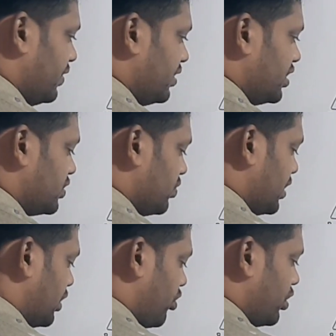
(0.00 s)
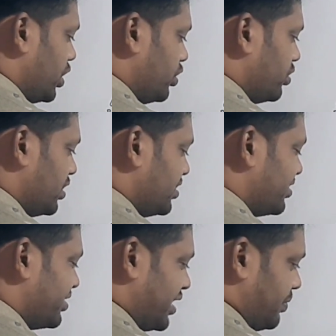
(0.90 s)
in this one, according to this is a
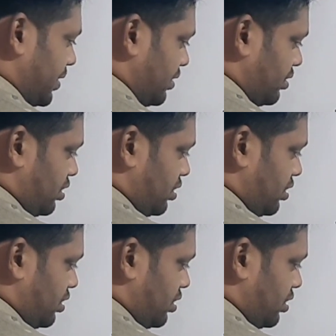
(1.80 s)
statement,